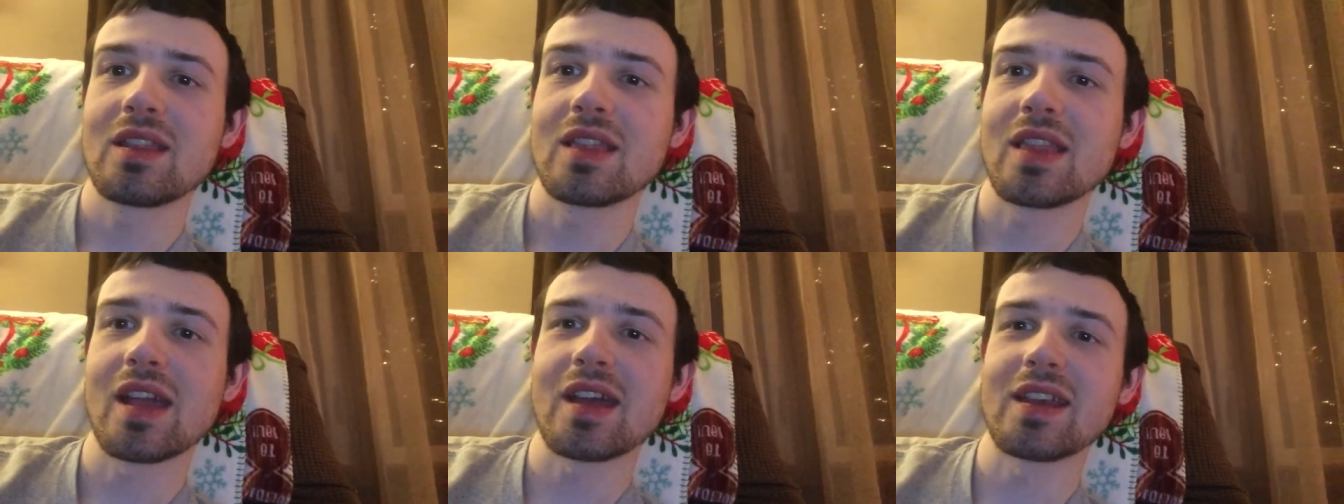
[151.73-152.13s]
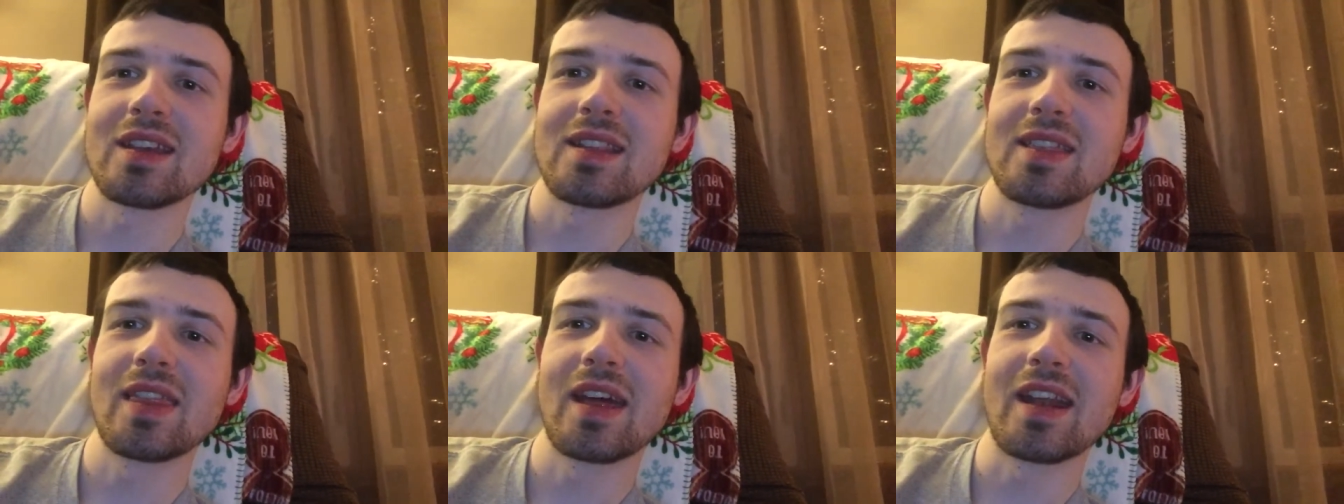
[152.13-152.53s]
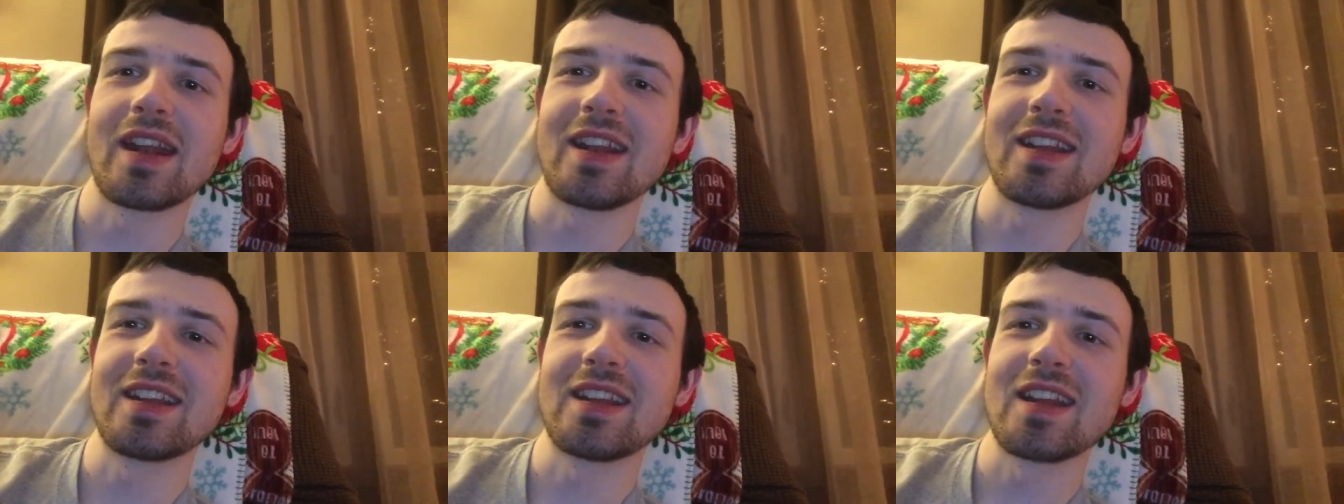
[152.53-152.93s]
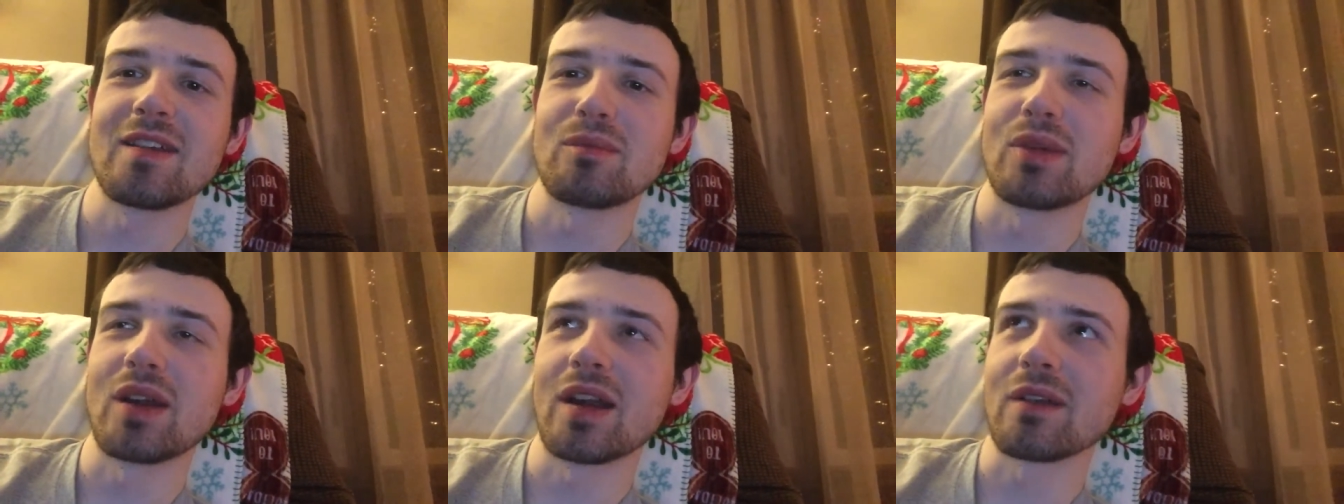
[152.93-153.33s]
that that I didn't
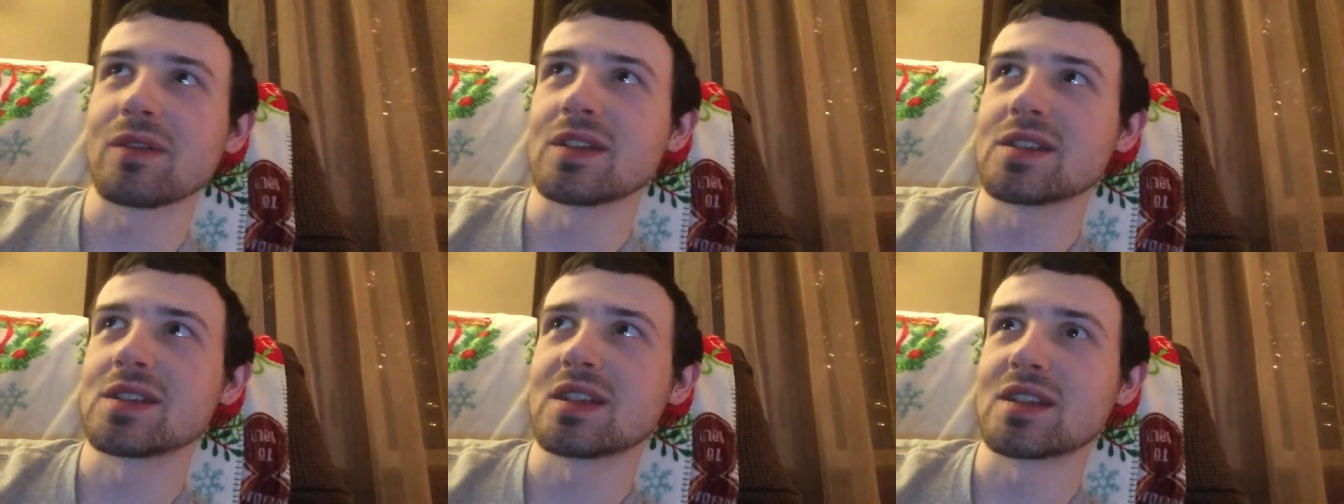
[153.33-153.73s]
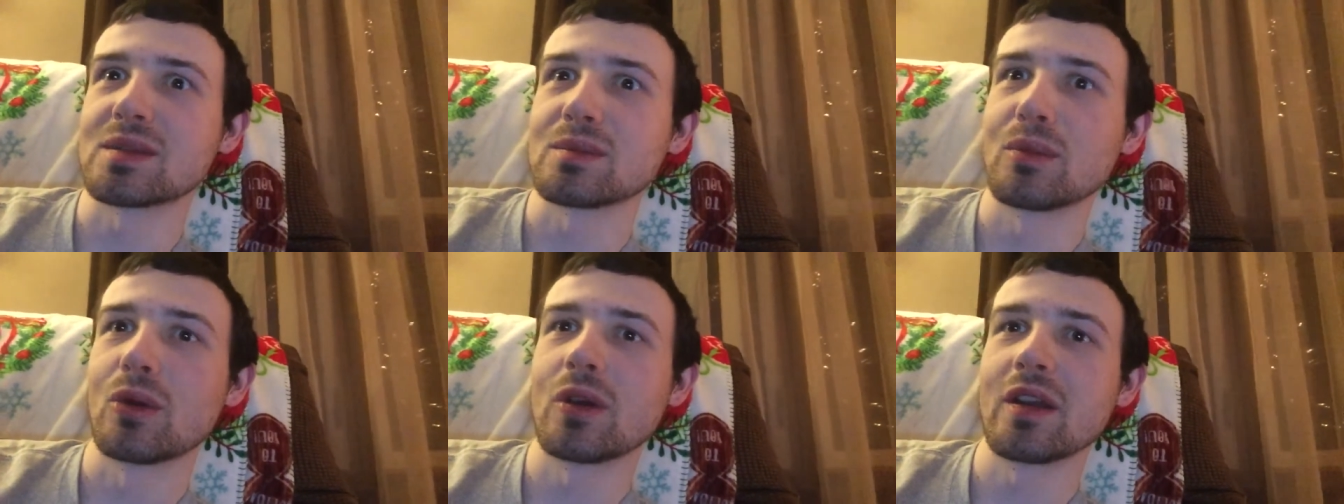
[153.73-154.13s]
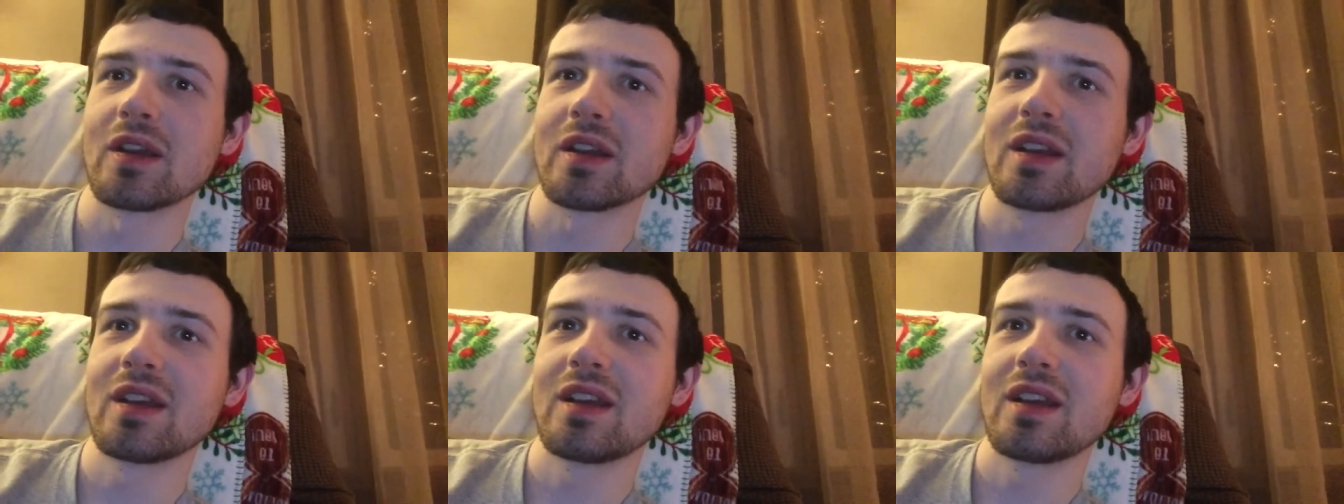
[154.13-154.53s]
have breakfast this morning.